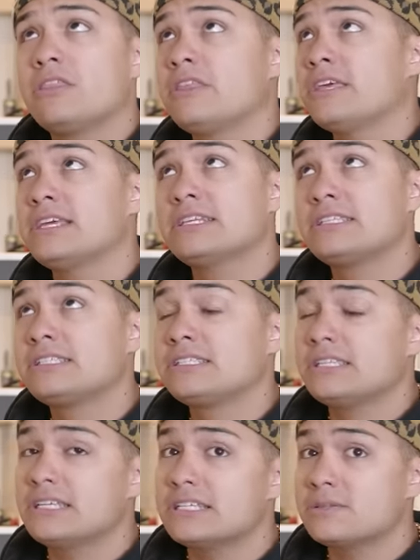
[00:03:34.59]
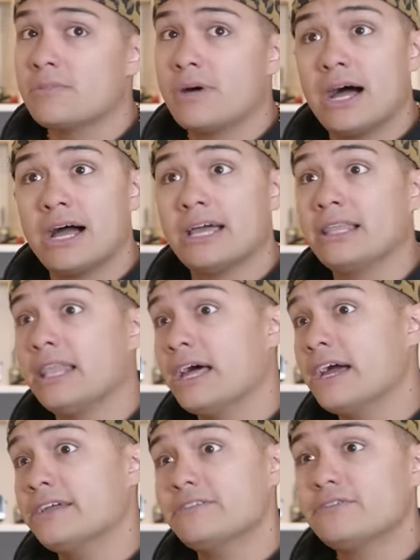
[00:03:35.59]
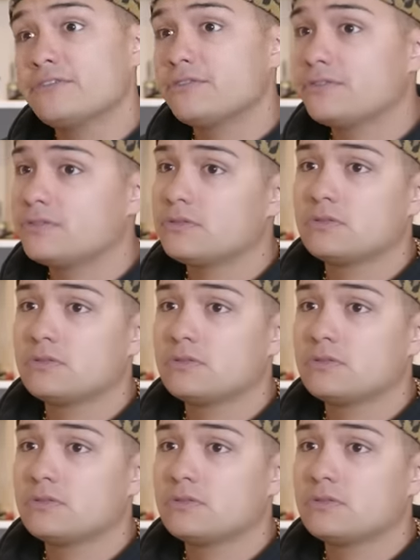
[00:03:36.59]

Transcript: This is my life.